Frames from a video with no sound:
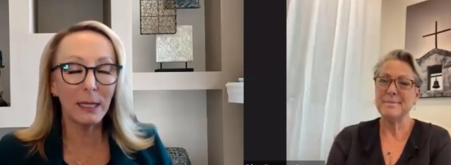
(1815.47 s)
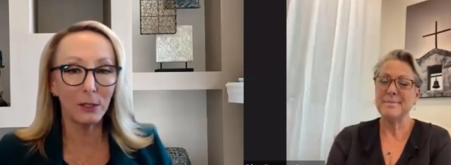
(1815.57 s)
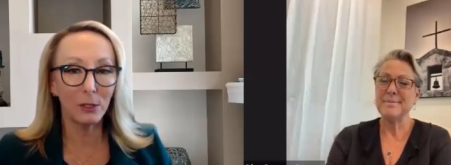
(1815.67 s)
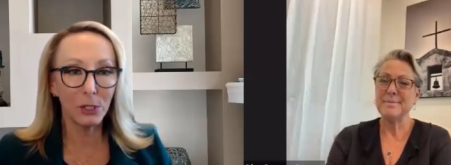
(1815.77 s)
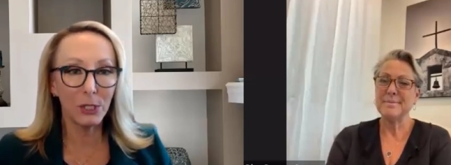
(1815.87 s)
Speaker 1: like
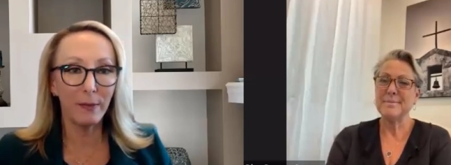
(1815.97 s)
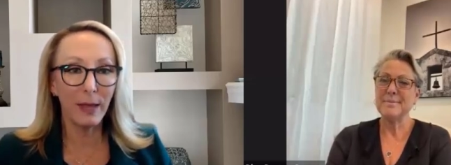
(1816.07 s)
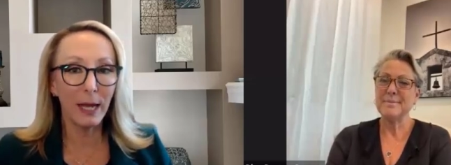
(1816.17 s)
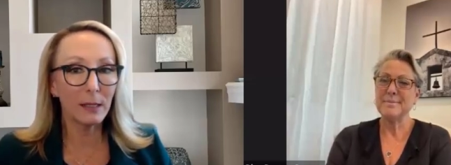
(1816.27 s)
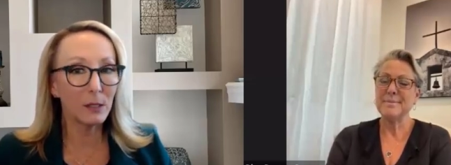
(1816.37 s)
to
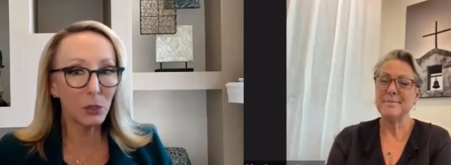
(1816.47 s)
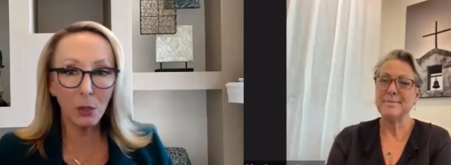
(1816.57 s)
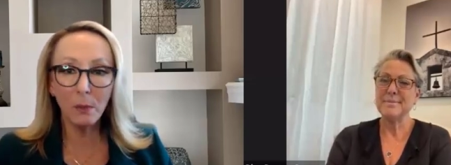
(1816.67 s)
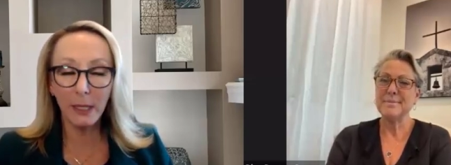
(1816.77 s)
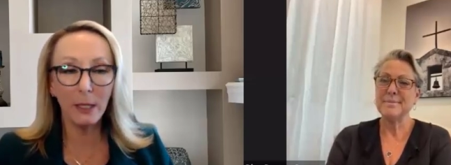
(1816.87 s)
understand that
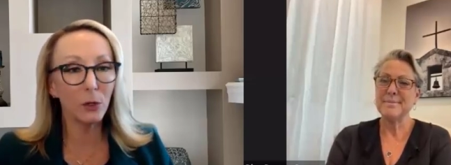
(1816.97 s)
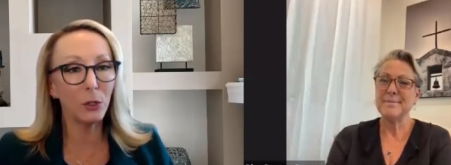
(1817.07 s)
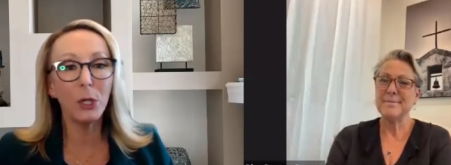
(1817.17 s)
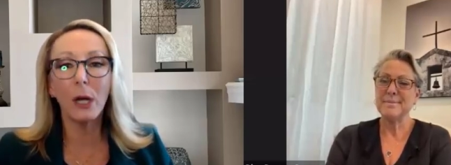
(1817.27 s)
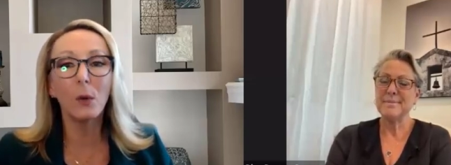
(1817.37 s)
because so many
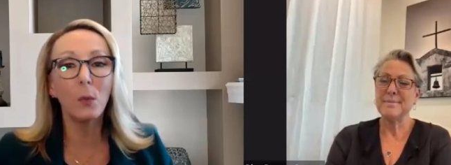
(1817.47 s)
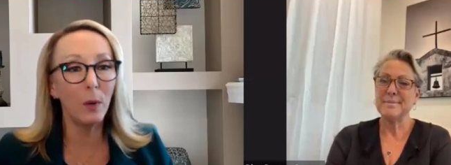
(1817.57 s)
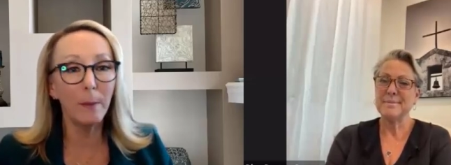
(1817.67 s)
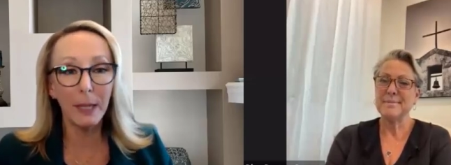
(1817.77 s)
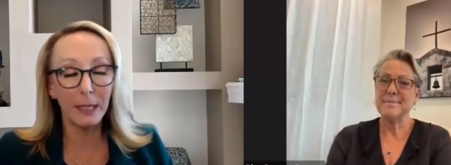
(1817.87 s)
are
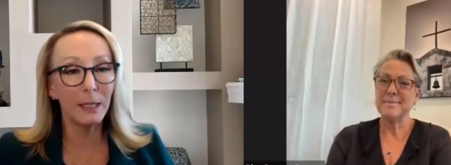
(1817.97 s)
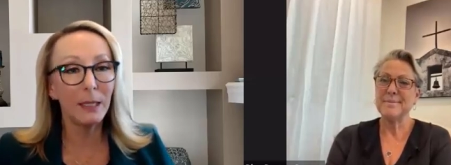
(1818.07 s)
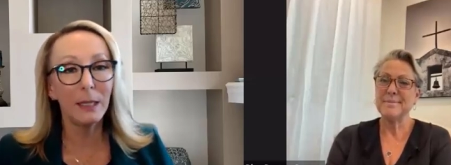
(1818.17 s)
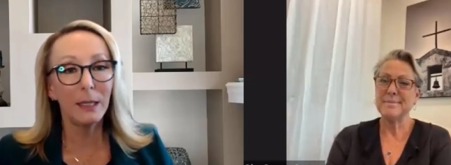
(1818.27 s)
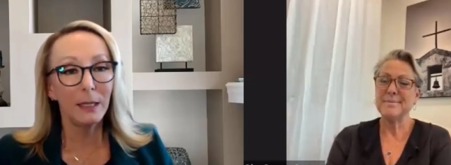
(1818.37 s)
young
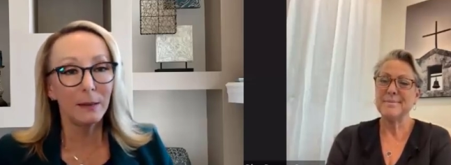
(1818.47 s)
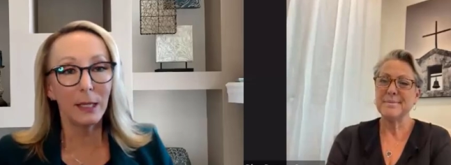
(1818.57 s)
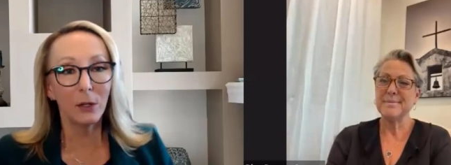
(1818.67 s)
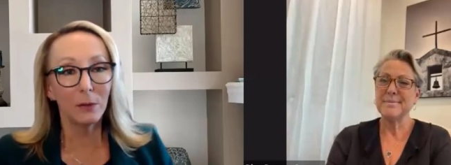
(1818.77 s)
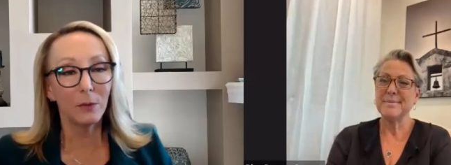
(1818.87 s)
women
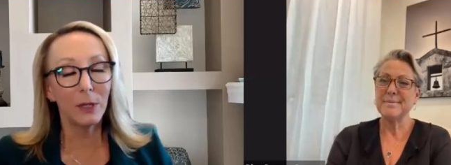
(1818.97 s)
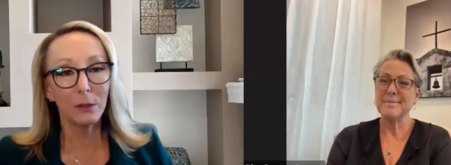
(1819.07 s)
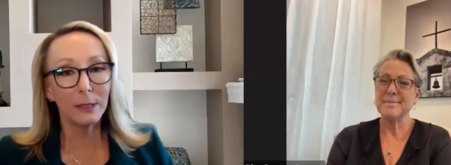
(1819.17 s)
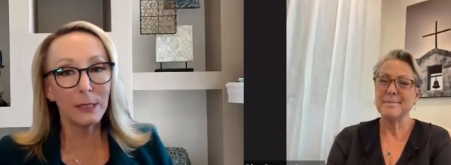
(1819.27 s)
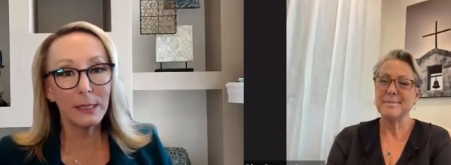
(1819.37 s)
that are
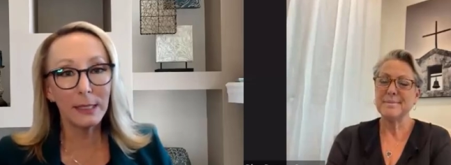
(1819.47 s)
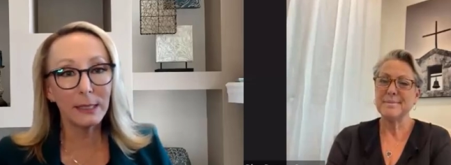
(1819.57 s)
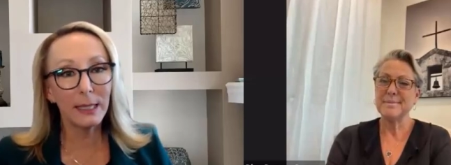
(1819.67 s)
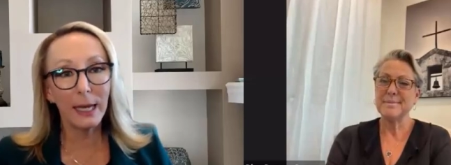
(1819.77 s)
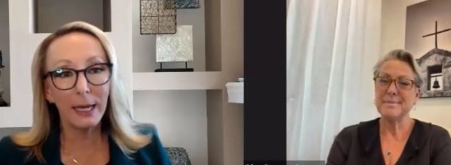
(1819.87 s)
that are
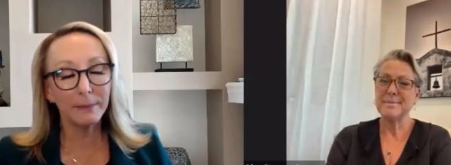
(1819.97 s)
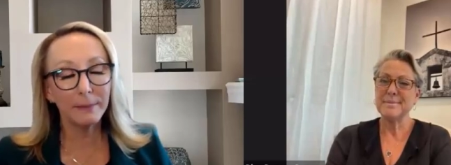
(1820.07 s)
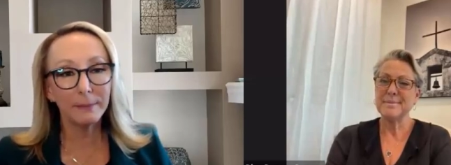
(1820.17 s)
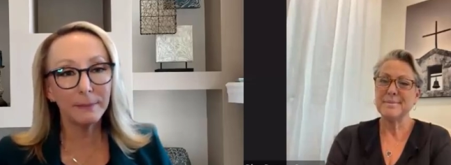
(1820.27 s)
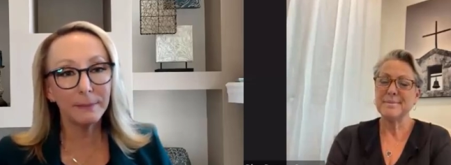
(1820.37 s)
listening
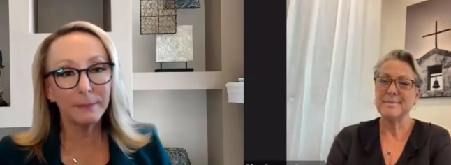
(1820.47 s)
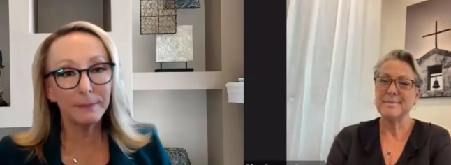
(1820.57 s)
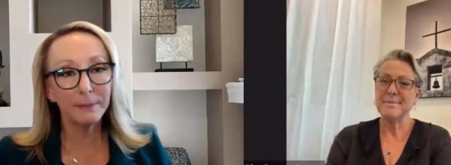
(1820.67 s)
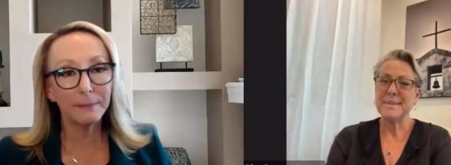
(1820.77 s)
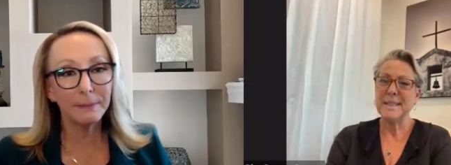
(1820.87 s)
today
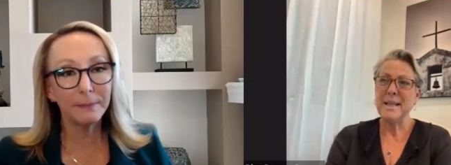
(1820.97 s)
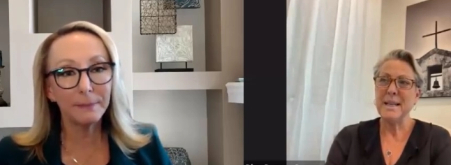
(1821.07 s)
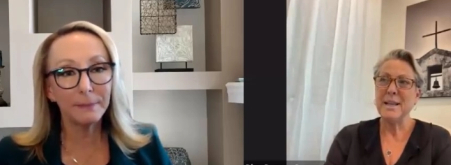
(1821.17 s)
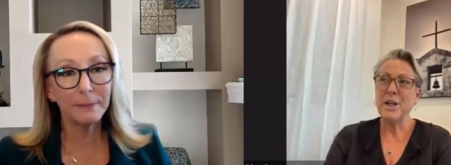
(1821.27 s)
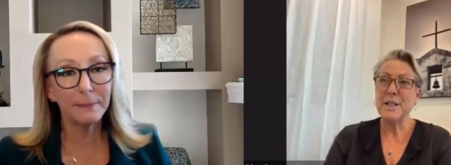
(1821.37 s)

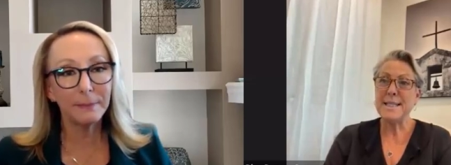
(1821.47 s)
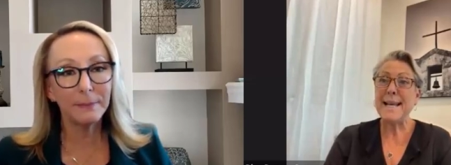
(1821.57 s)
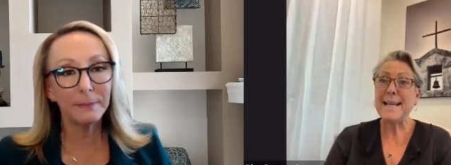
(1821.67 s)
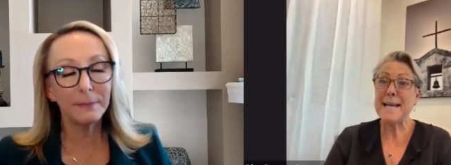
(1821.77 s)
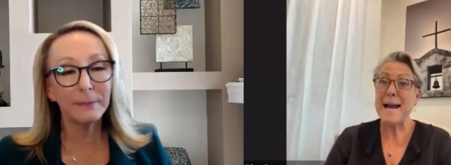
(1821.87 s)
Speaker 2: it
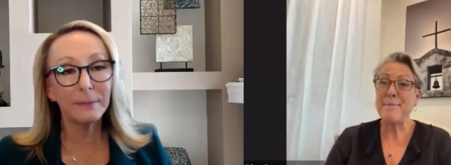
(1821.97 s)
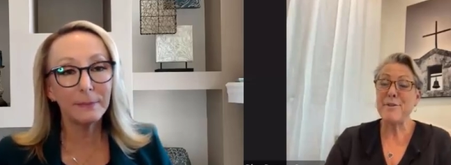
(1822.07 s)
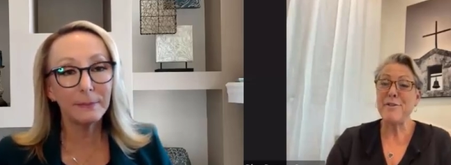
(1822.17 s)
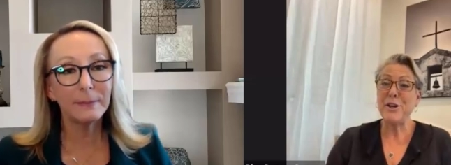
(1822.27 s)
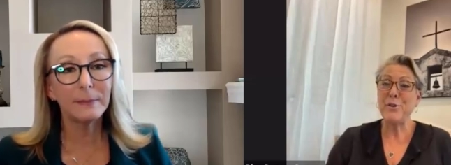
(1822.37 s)
takes time to
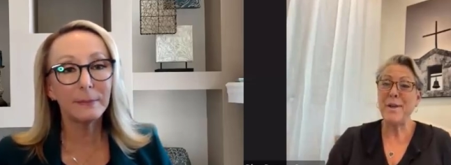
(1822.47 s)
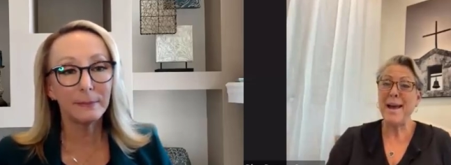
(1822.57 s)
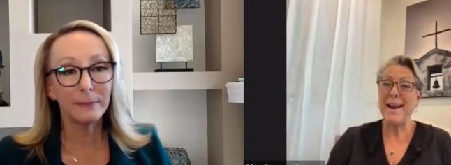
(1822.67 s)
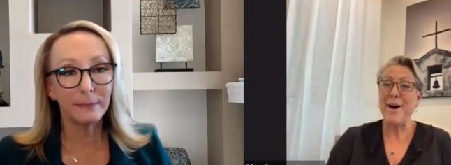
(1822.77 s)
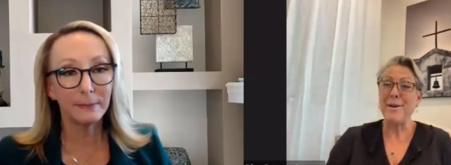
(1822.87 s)
figure
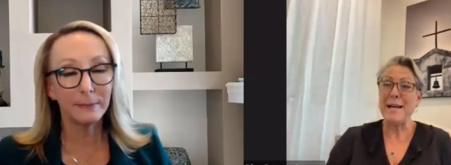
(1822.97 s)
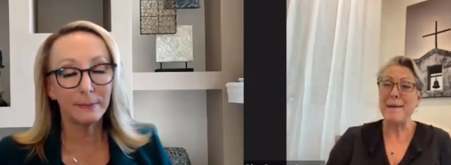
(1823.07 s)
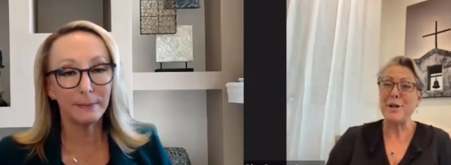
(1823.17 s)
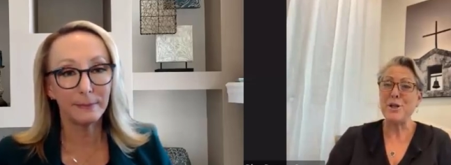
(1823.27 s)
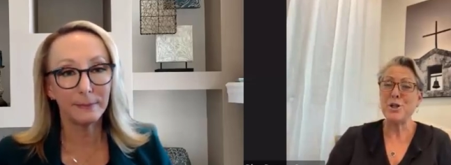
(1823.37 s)
that out and
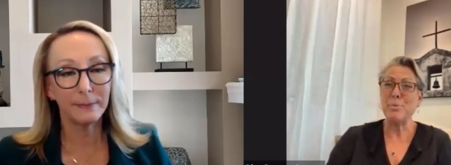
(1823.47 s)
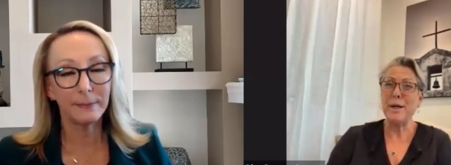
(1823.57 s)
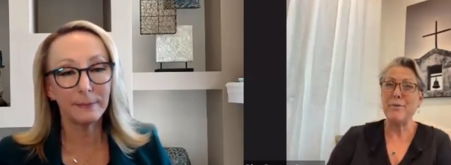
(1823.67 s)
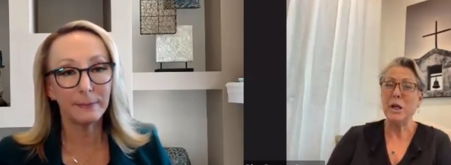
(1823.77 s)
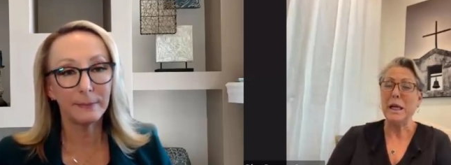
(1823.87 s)
i'm not sure we
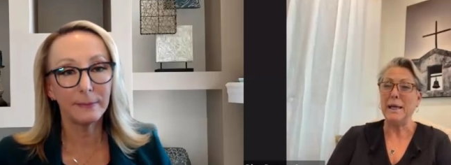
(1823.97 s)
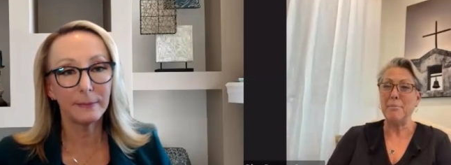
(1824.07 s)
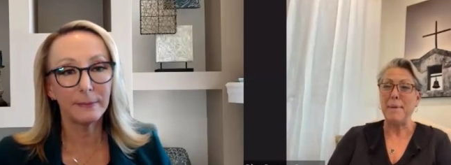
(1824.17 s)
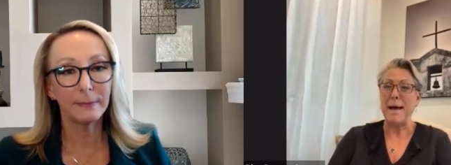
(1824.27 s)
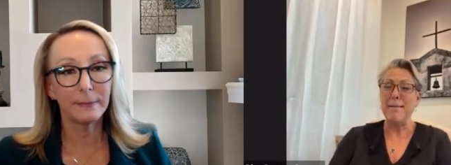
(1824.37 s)
ever get
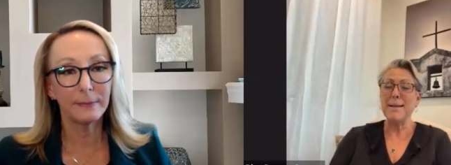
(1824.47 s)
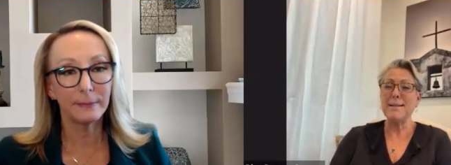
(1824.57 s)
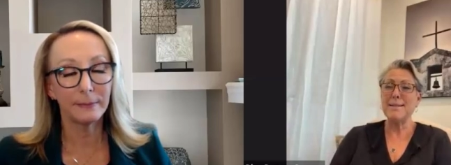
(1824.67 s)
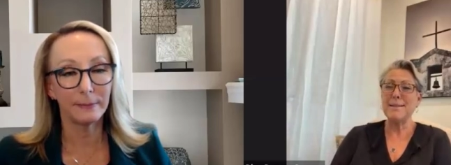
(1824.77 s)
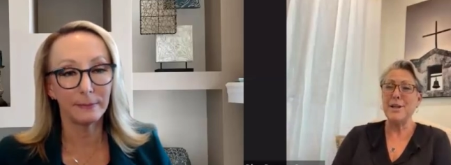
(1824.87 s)

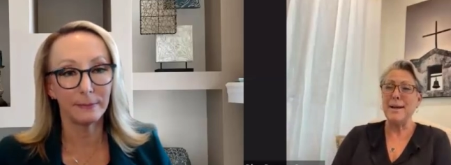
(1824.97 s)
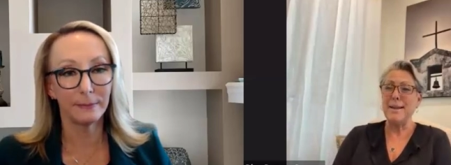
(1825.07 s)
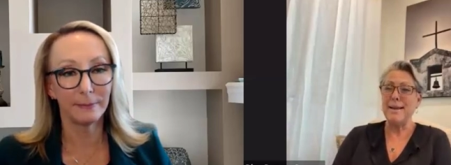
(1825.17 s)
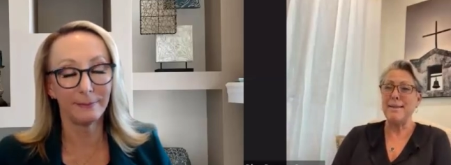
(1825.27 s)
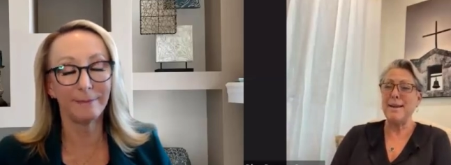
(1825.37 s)
balance you know i,
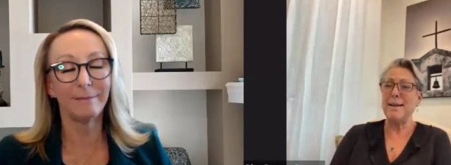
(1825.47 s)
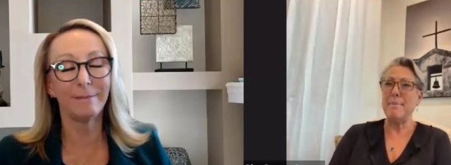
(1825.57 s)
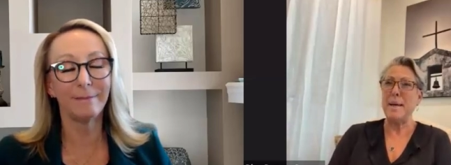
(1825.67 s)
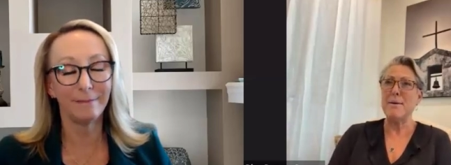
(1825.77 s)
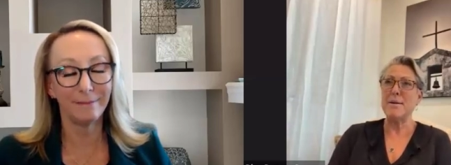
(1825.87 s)
I think
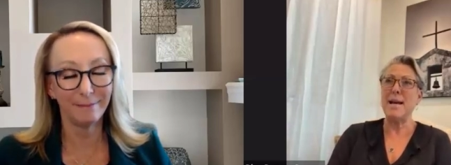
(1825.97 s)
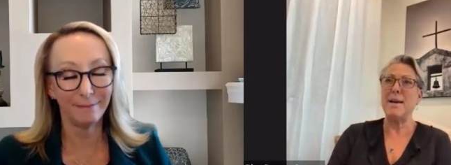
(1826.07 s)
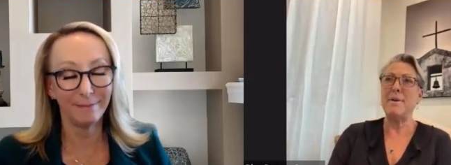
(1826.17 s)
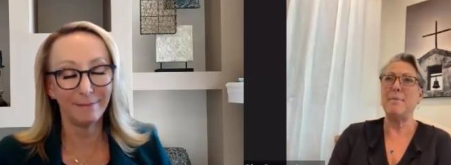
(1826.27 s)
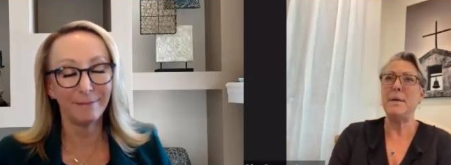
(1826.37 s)
about
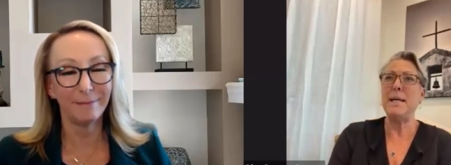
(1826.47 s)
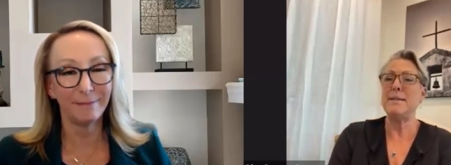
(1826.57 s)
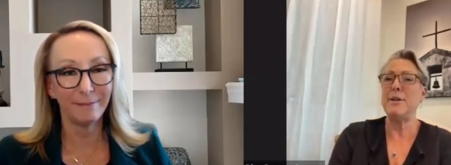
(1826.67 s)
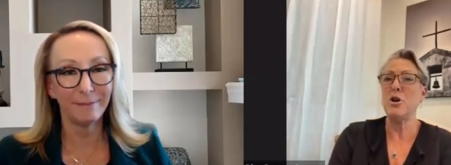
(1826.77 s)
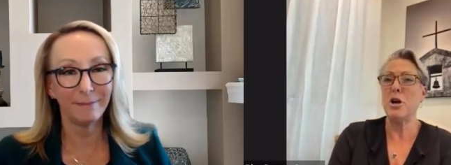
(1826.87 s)
having
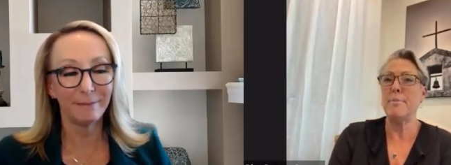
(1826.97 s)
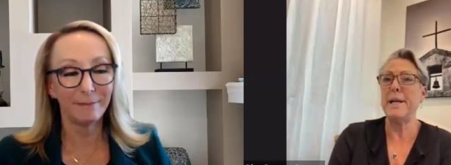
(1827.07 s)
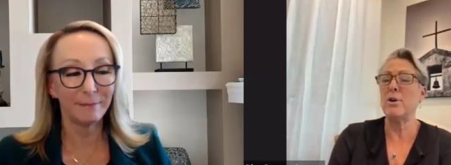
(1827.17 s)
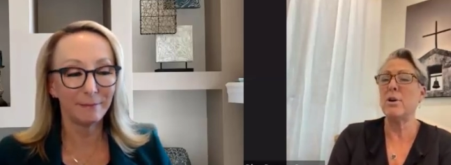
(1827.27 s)
peace and harmony